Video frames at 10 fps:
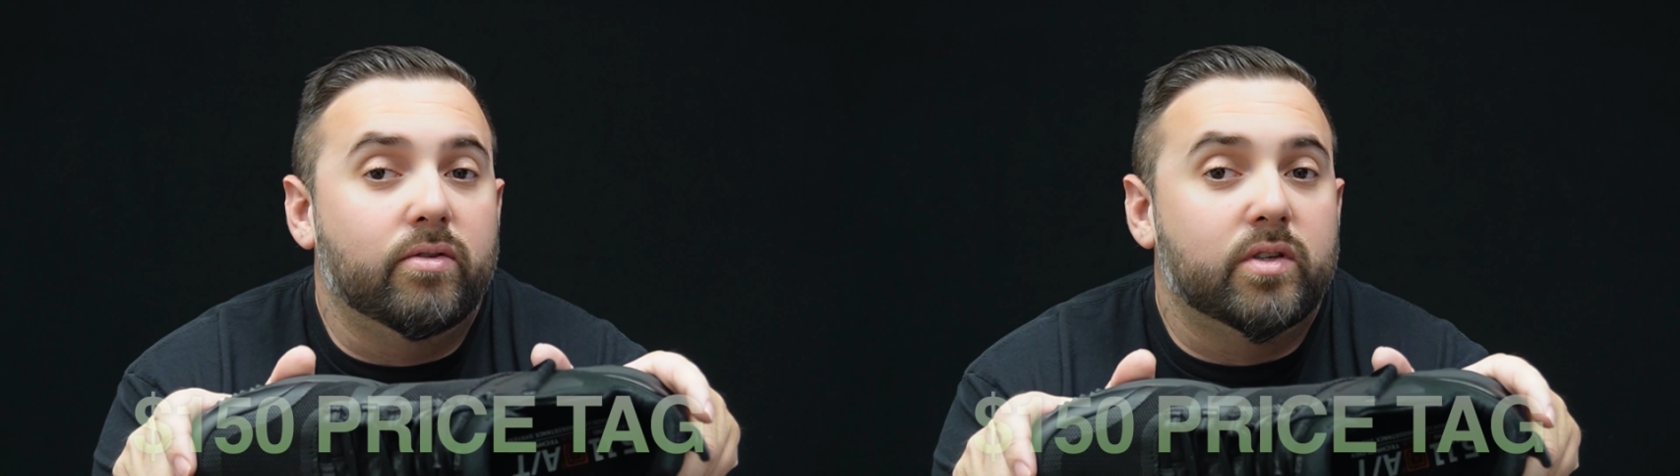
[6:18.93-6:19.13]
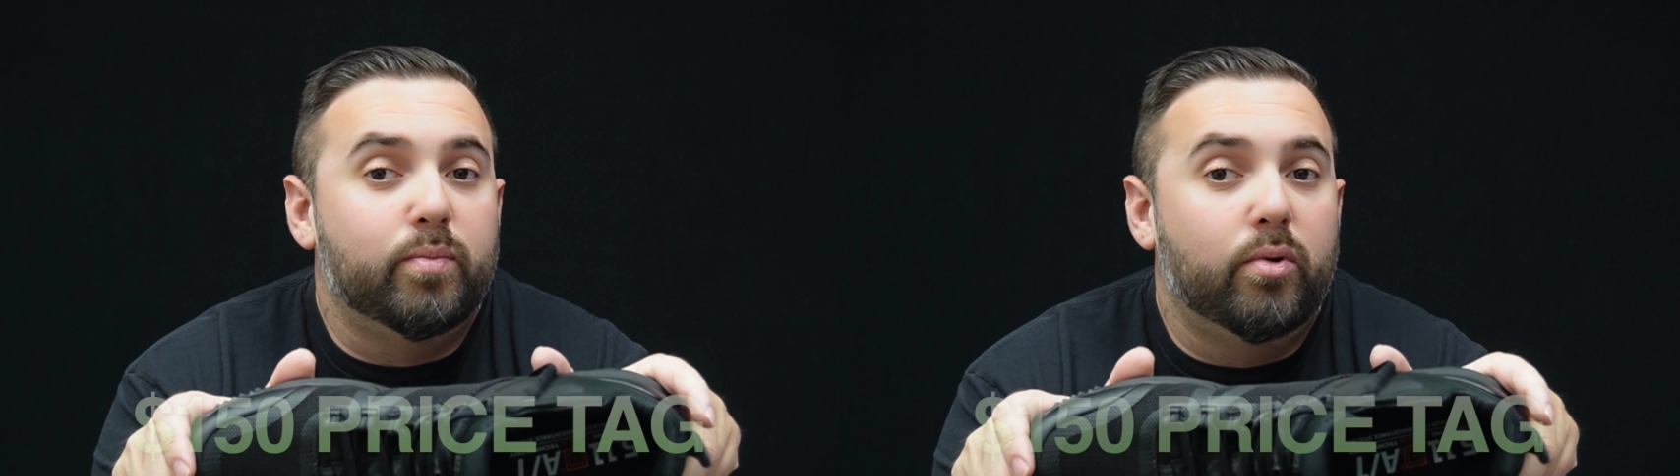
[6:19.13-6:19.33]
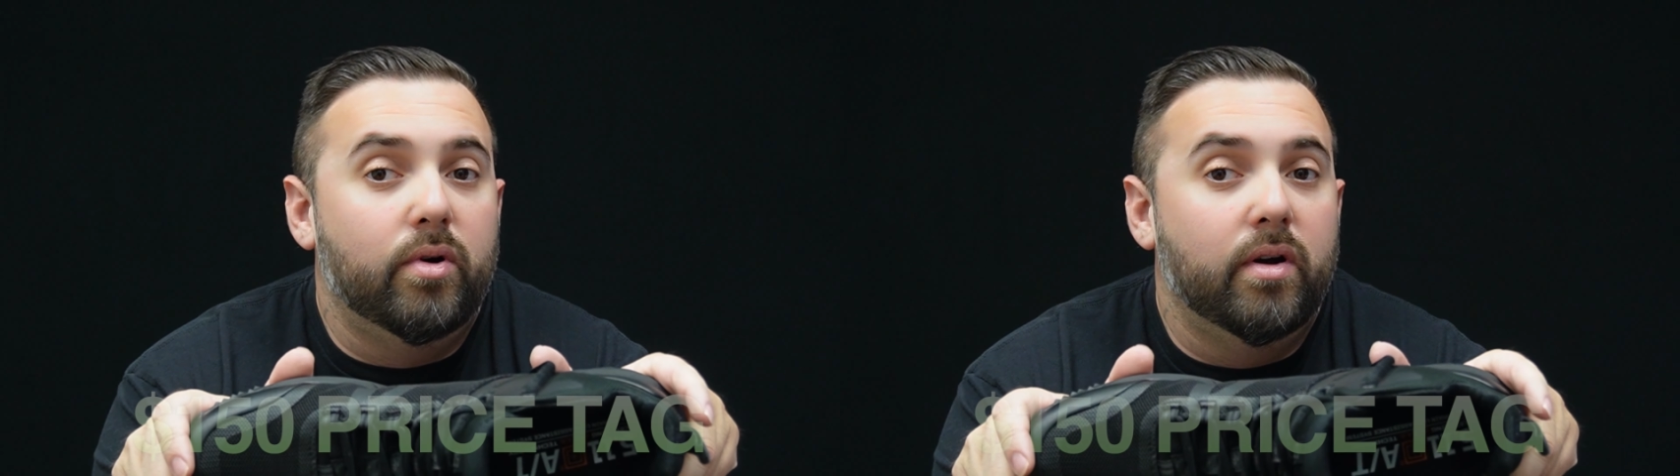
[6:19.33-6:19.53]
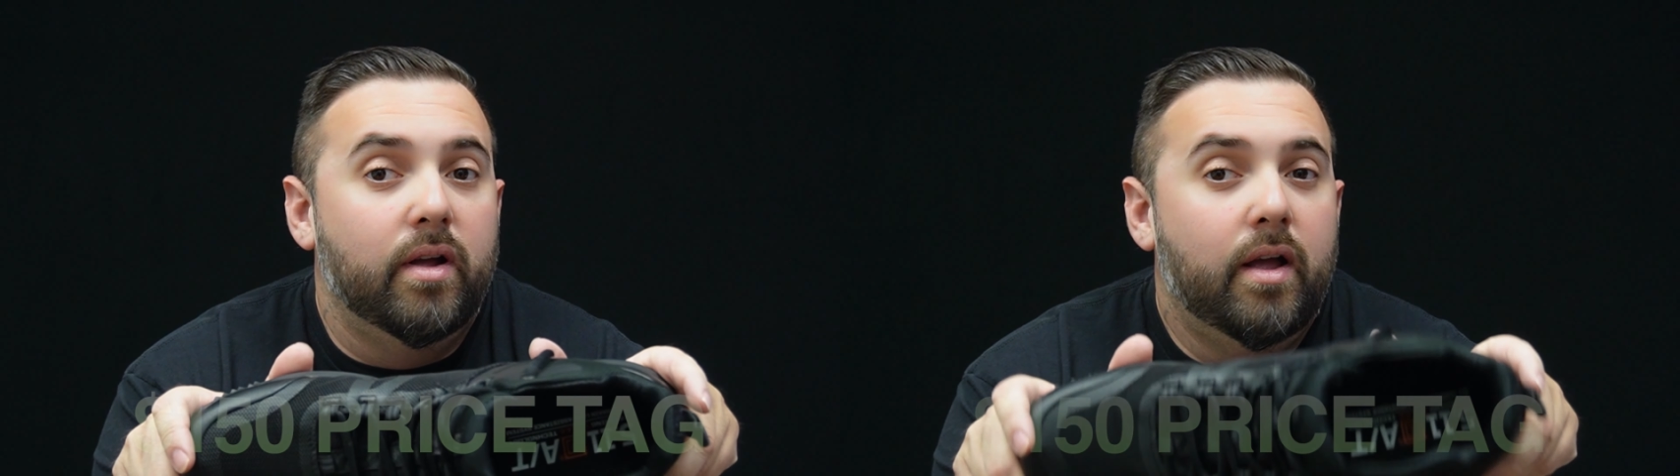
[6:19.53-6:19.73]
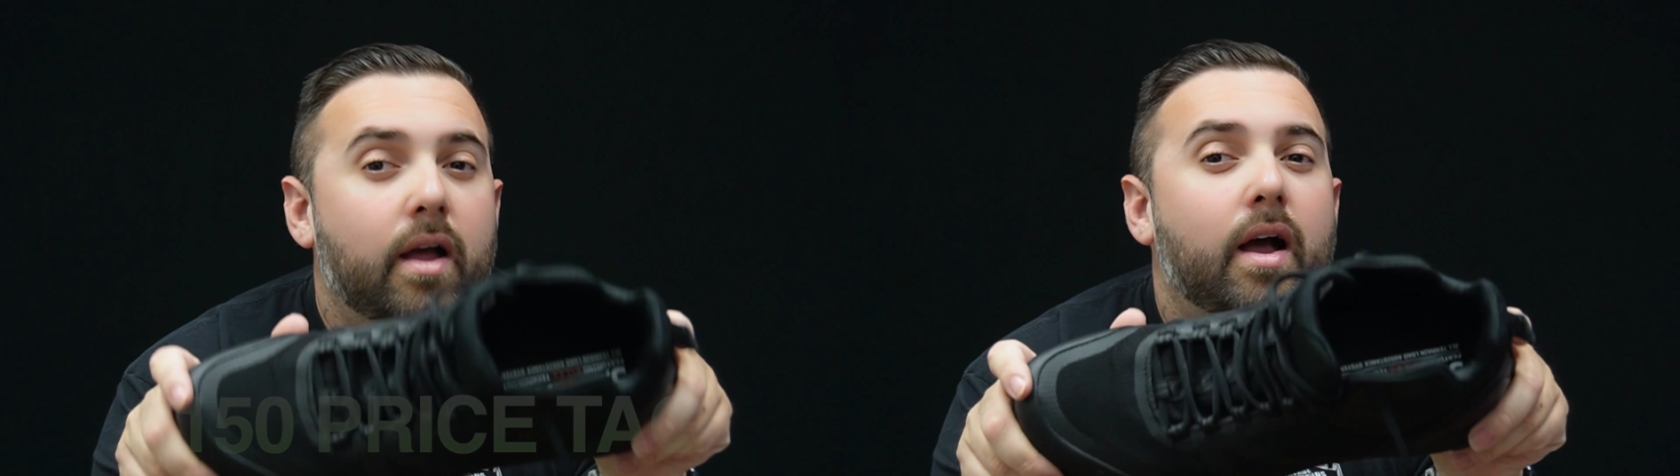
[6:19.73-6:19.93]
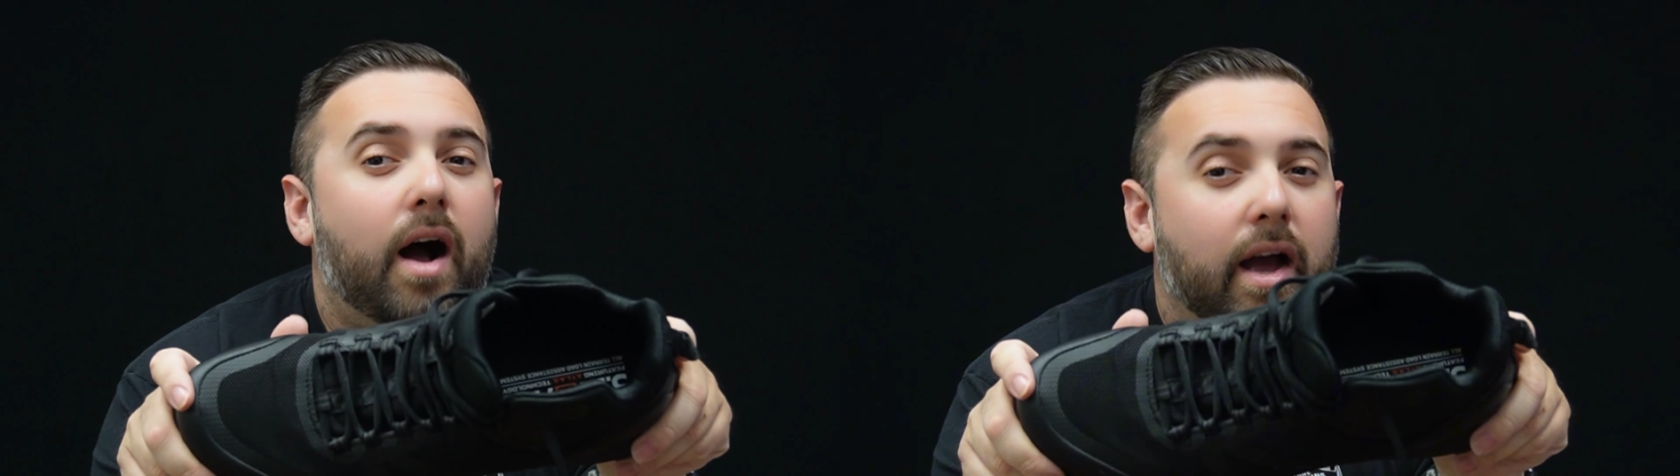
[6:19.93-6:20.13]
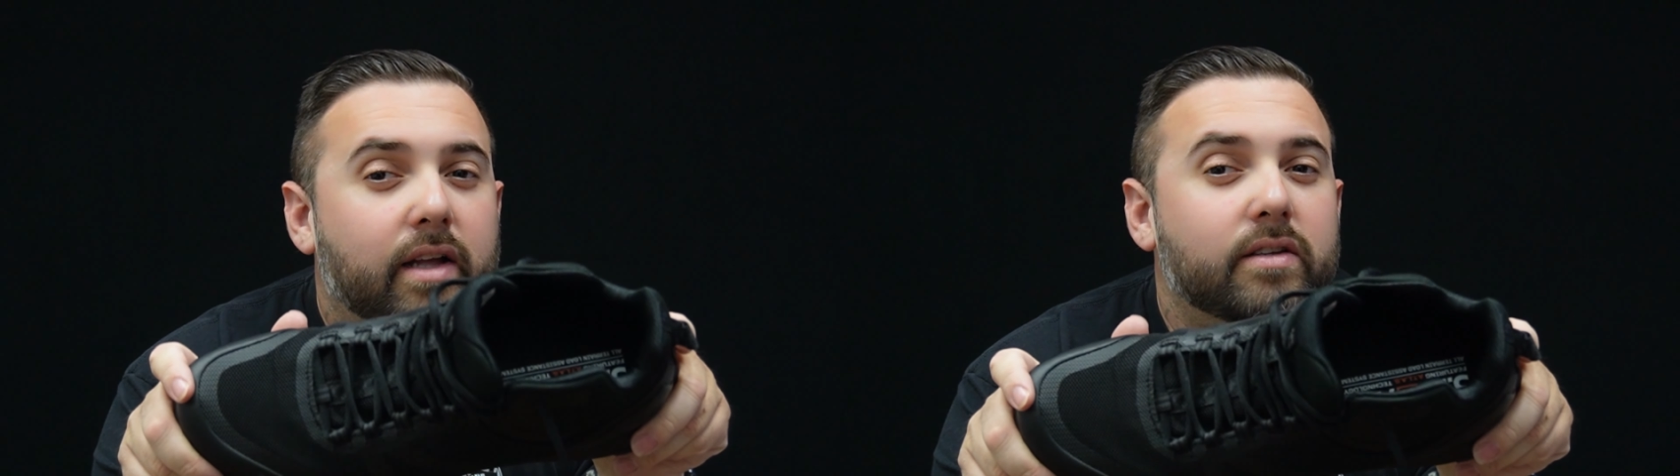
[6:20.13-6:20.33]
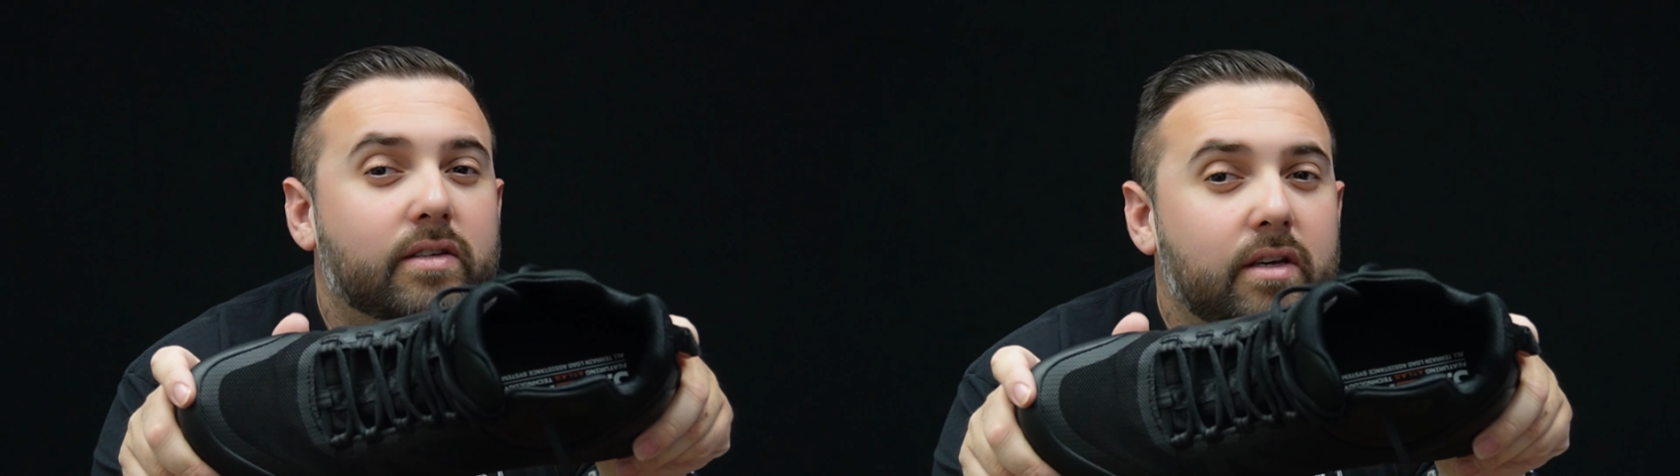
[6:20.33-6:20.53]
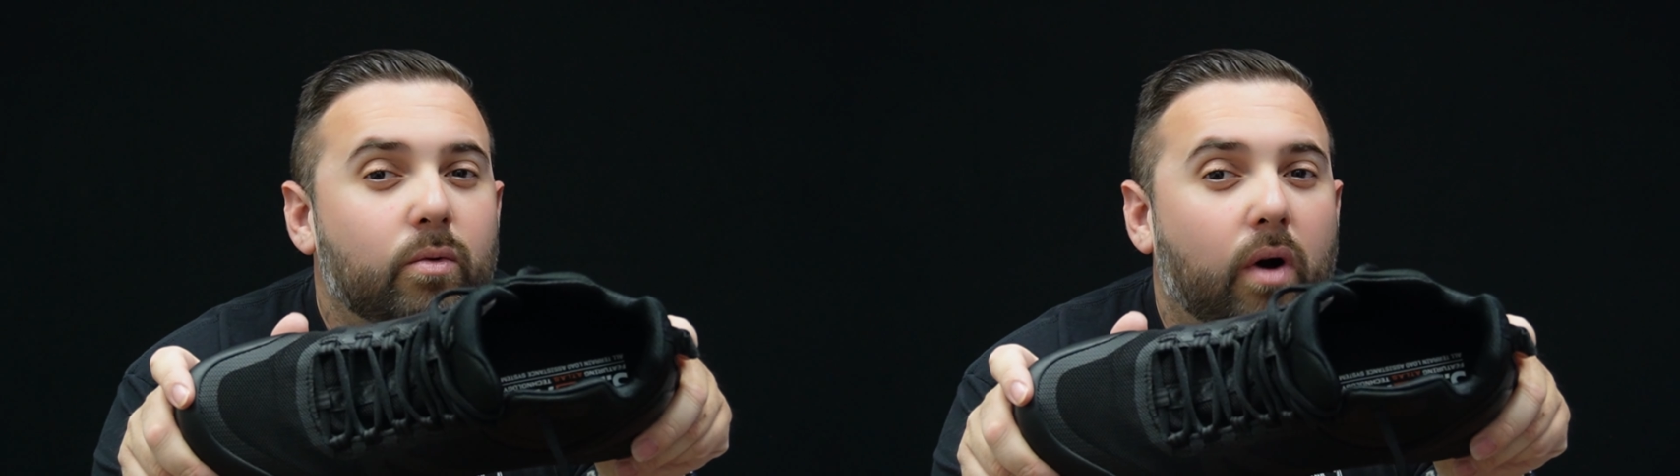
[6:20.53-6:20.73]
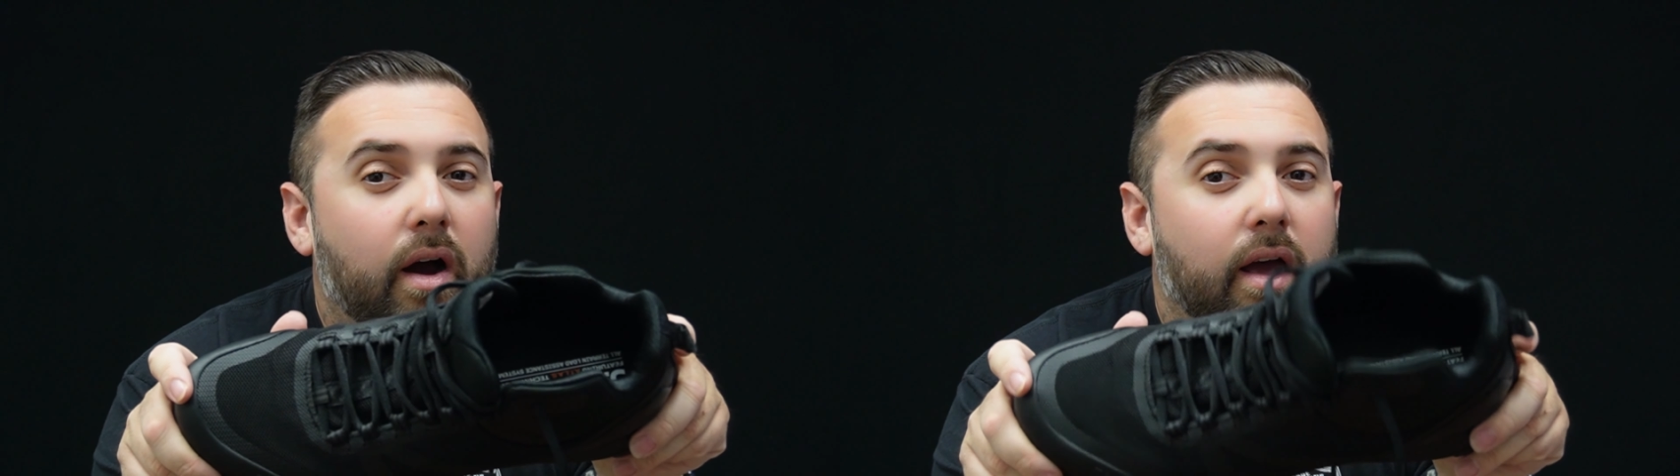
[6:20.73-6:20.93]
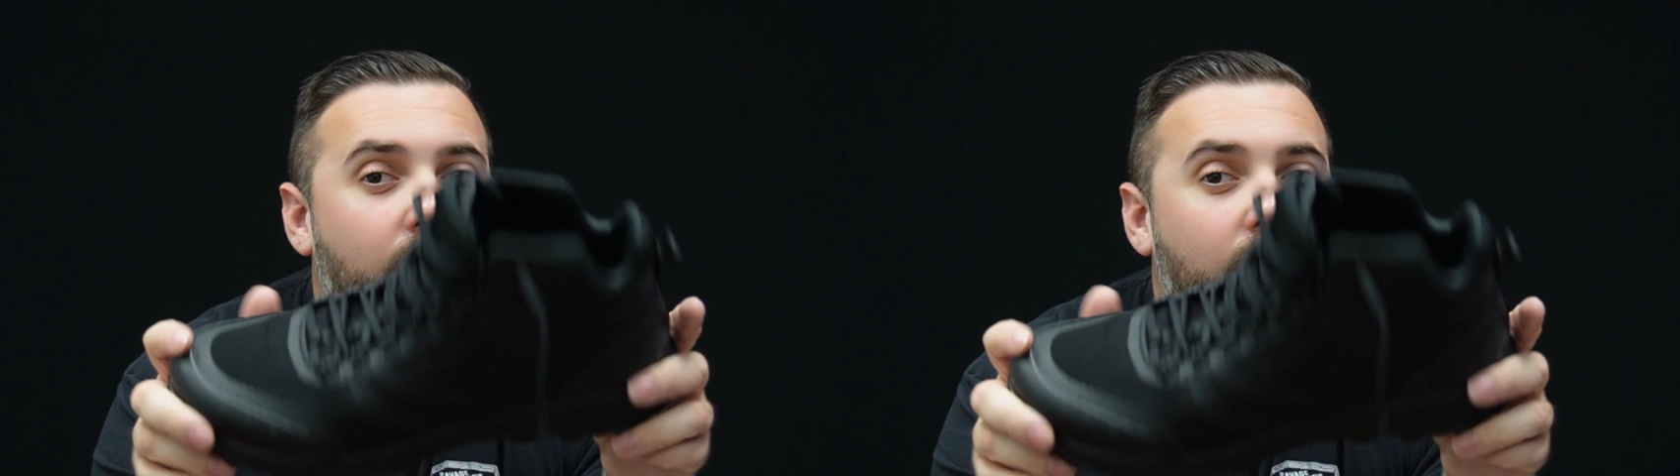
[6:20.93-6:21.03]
support, I can see why.